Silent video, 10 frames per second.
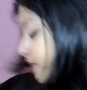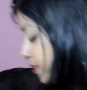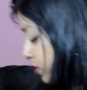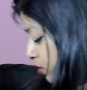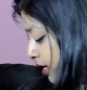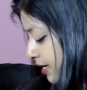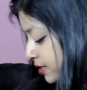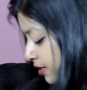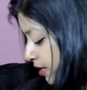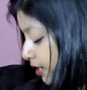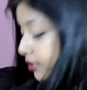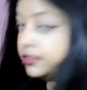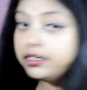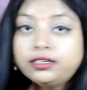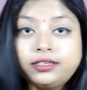So yes,
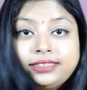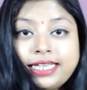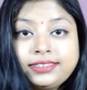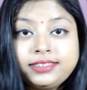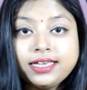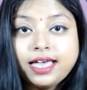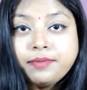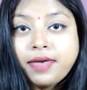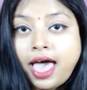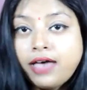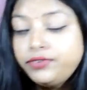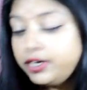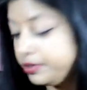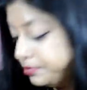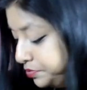the next thing I'm
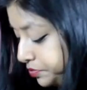having